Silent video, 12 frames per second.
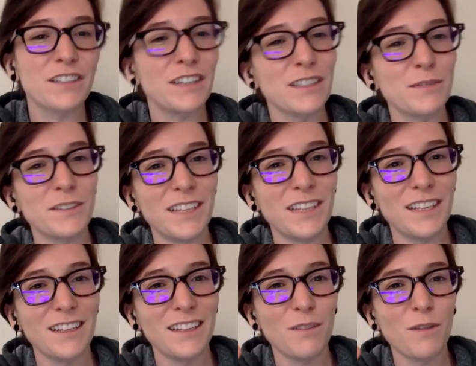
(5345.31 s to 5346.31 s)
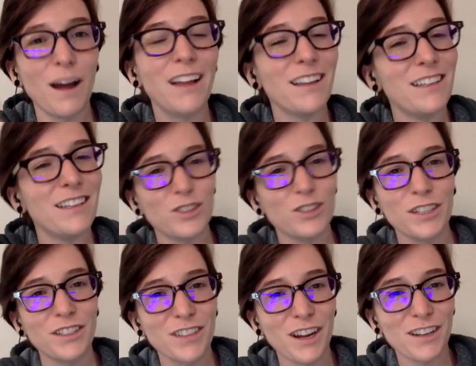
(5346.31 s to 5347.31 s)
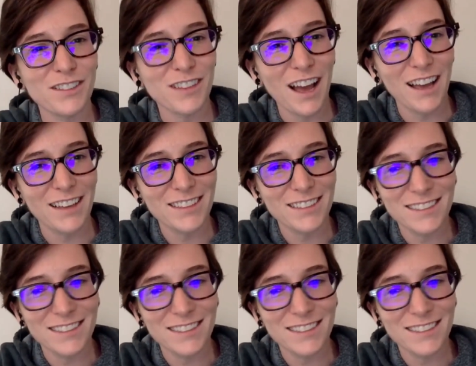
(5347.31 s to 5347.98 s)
Chris, we'll see you in a little while. Enjoy your dark skies.